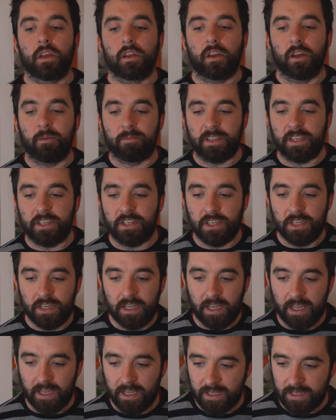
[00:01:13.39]
Composition
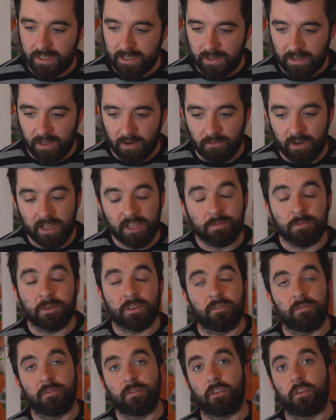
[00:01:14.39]
is the arrangement
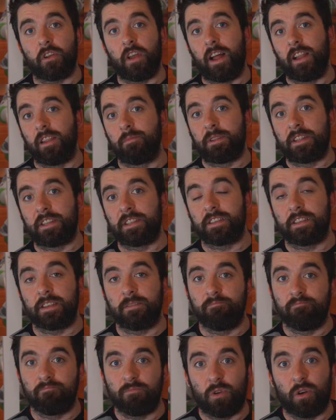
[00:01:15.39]
of your
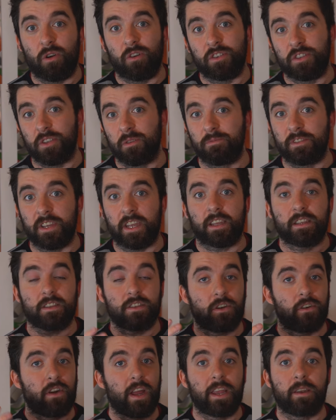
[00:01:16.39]
elements or
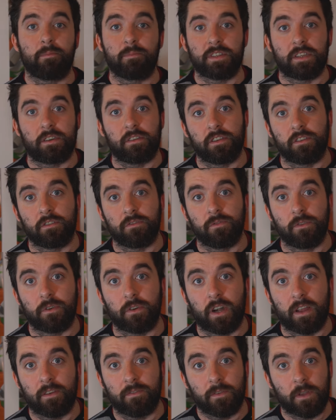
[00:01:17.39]
subjects or items that are in your
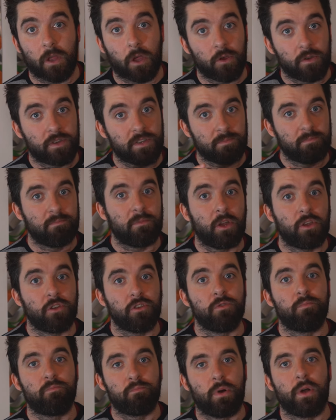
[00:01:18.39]
photograph, how, to, how
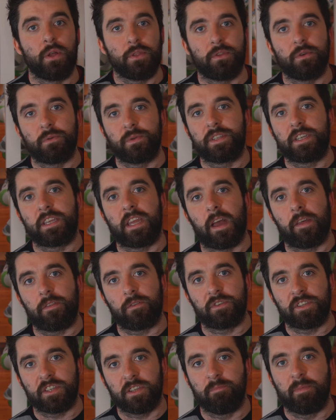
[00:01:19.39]
you put those
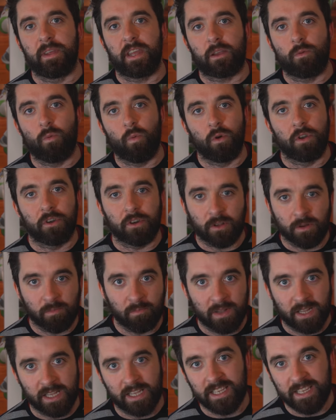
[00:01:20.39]
together to make one
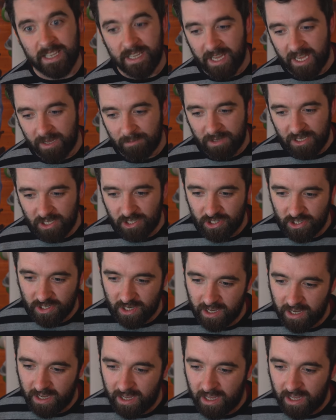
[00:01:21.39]
complete image.